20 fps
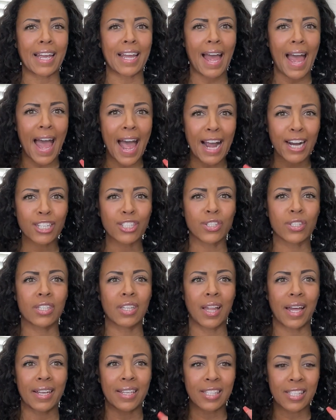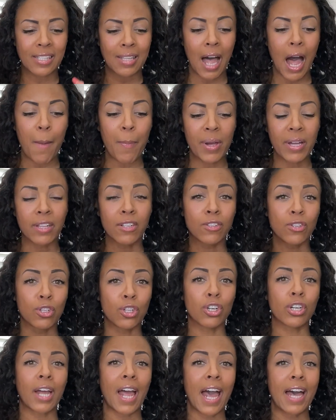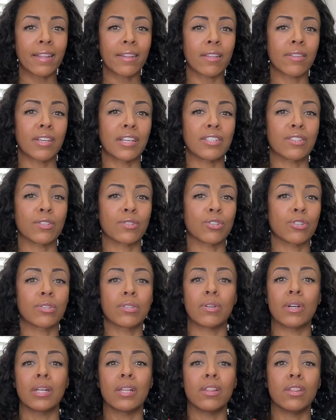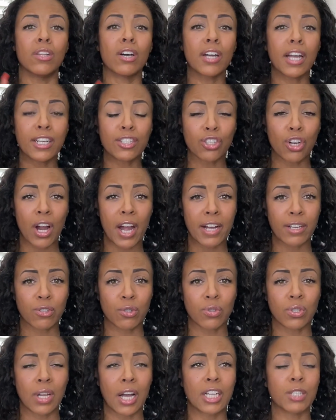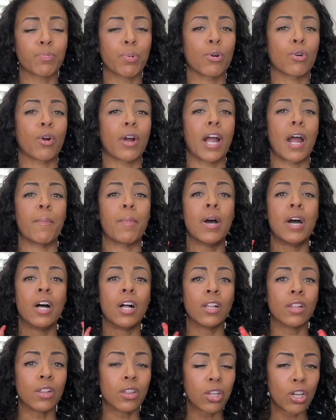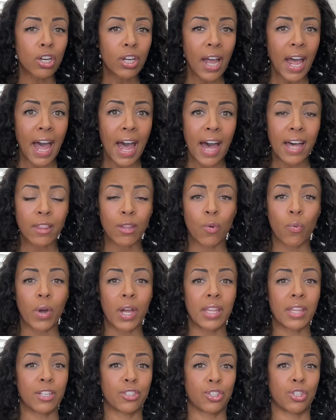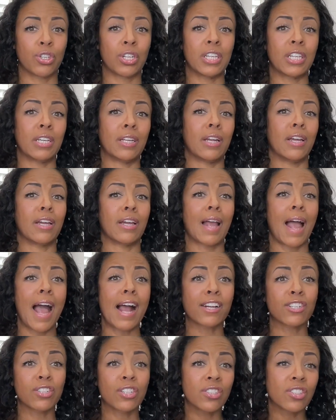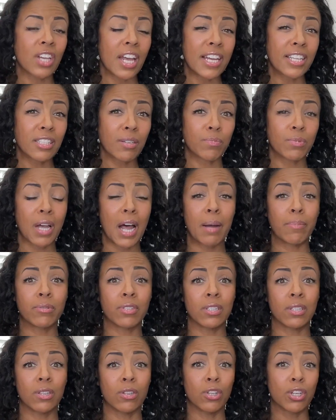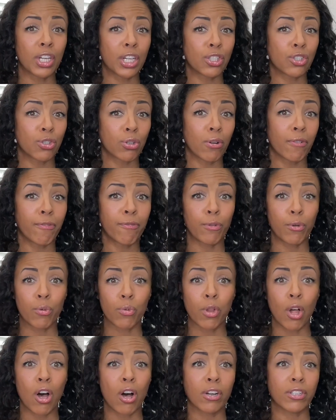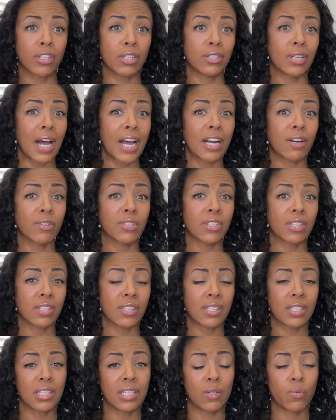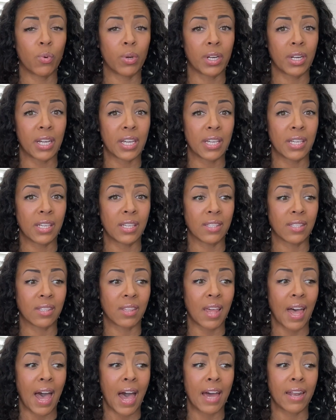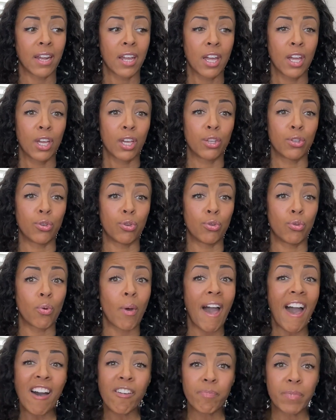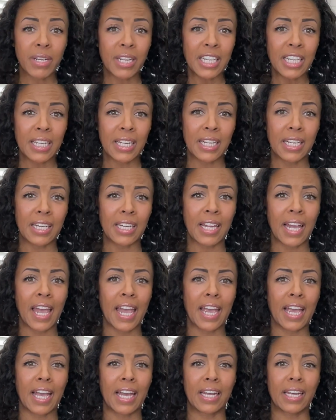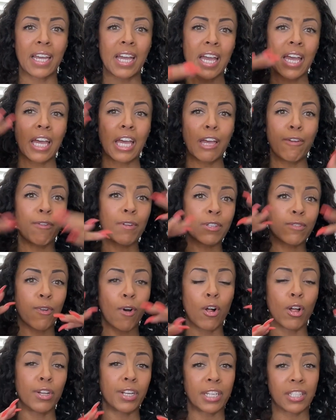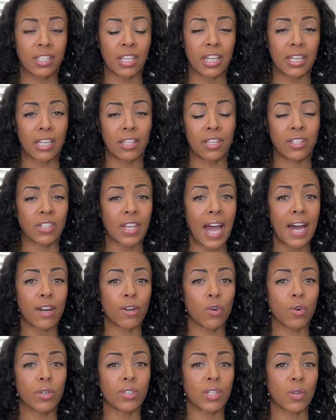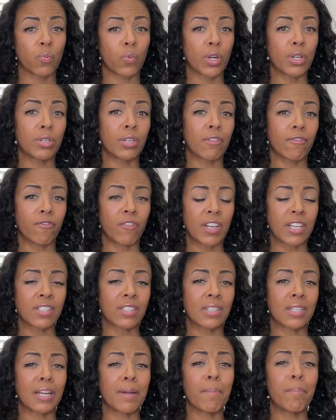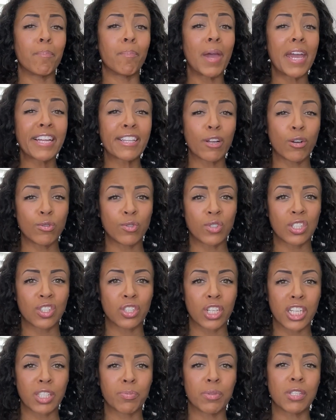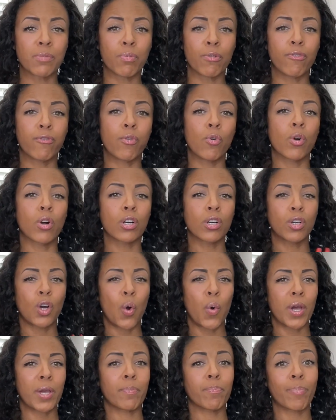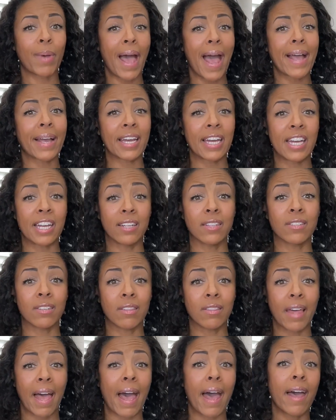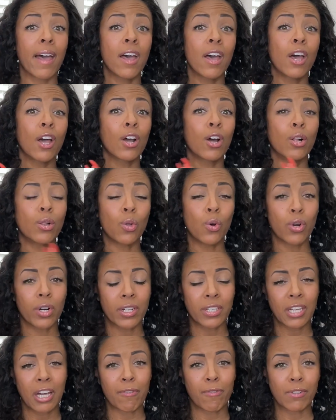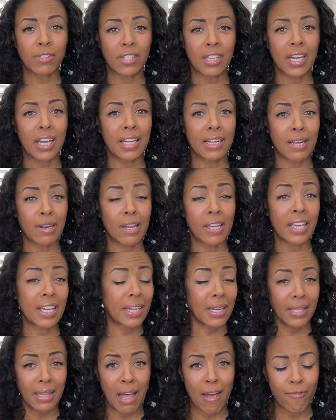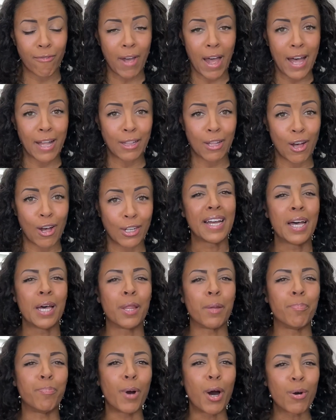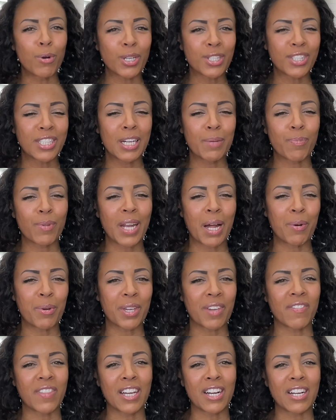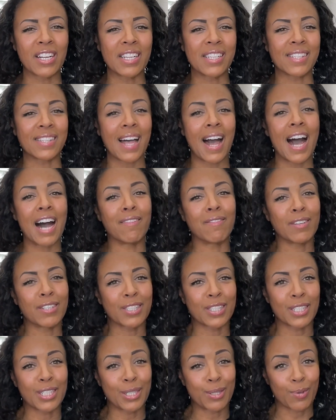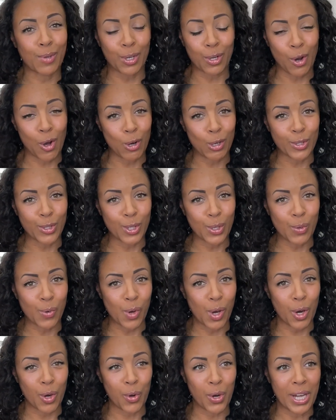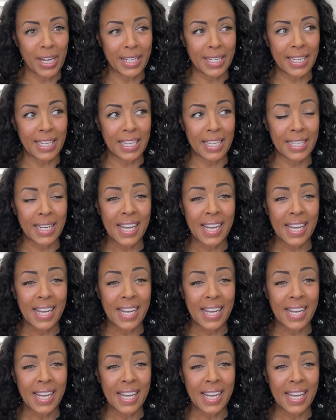actually stop and look at the things that you're doing, look at your exercise program, look at the way that you're eating, actually take some time to look at your food logs and diaries and see what it is that you have been eating and if it's fallen into any of these categories and where you can fix it, and make those adjustments before going back into that caloric deficit and getting that fat loss. The bonus tip that I would give there is obviously you can also go and get